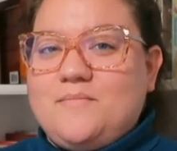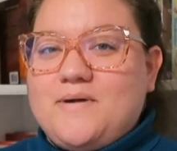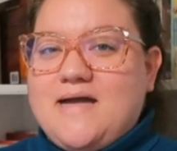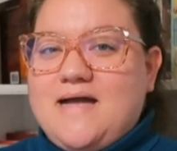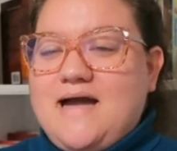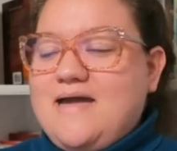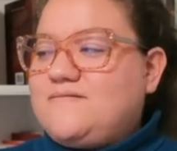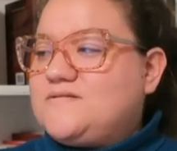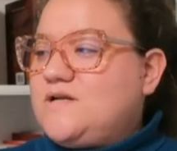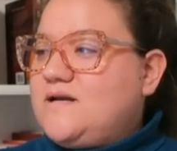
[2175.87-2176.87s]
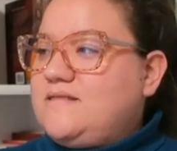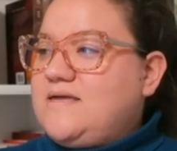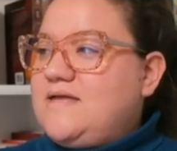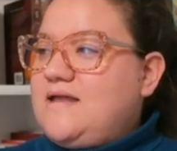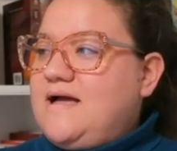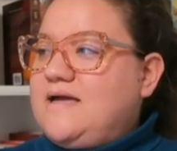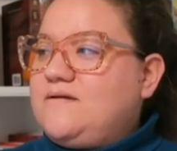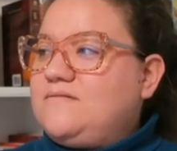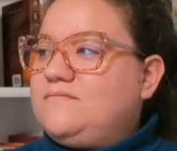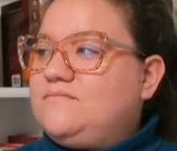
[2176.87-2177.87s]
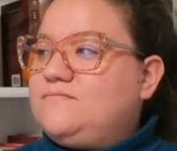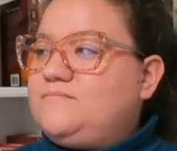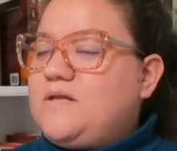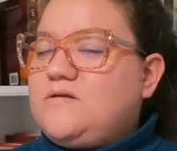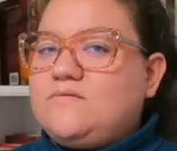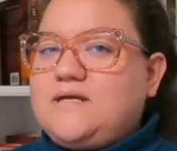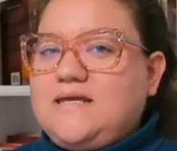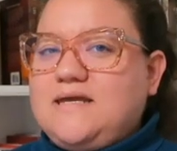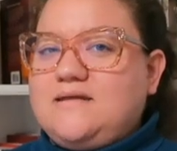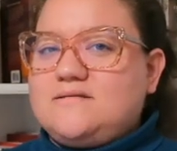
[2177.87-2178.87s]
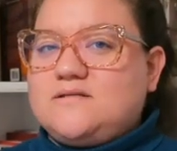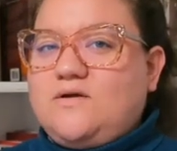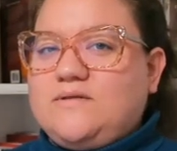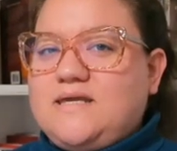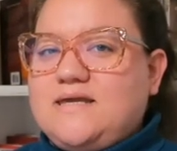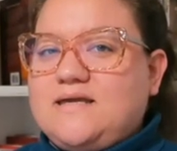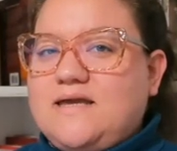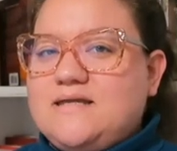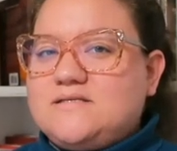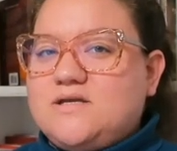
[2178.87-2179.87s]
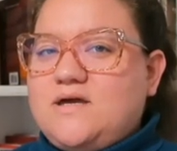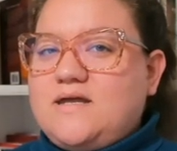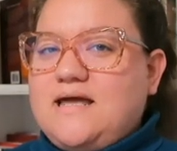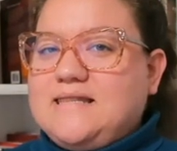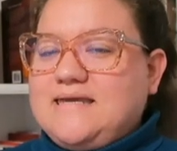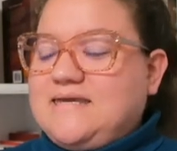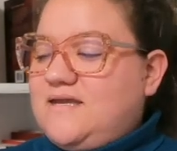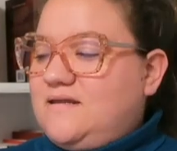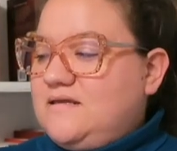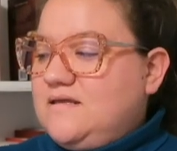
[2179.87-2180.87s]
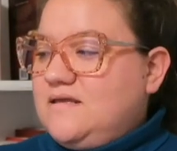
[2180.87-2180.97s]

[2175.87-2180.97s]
But I started it. I've been reading it slowly. It's good. I like it.